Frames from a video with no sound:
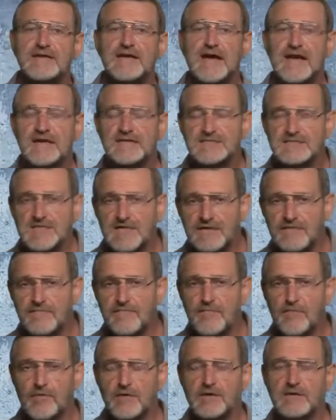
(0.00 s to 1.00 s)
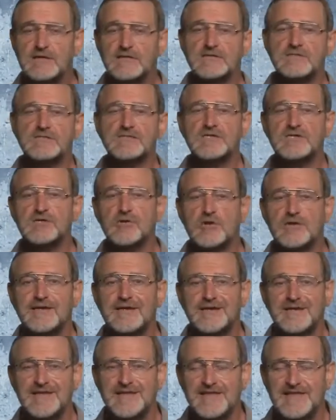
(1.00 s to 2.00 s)
and therefore the
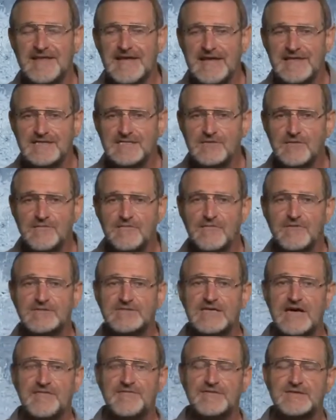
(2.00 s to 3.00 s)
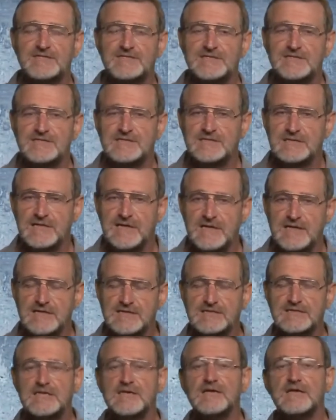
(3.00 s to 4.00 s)
total length of all suffixes
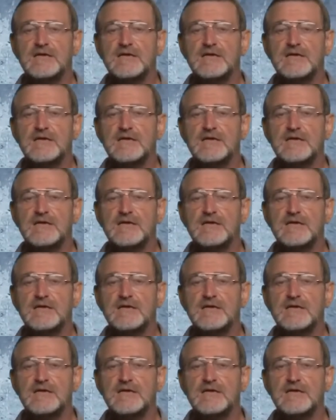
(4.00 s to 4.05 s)
is